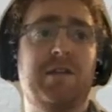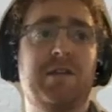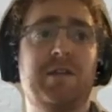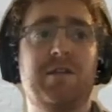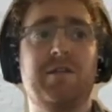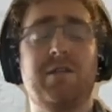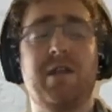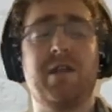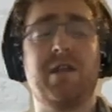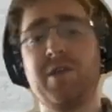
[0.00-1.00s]
And
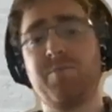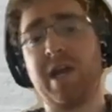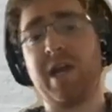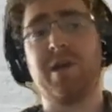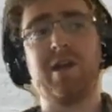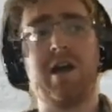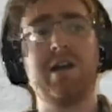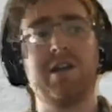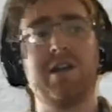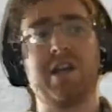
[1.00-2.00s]
if you think back
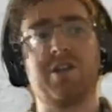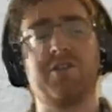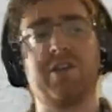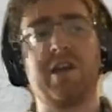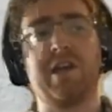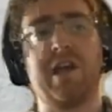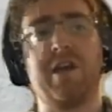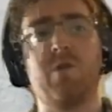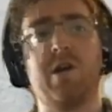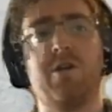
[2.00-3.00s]
to my architecture,
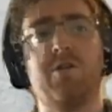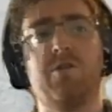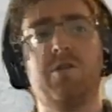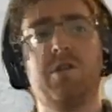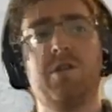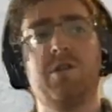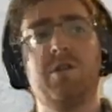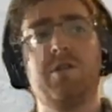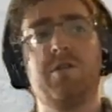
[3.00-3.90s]
it's like, okay, well,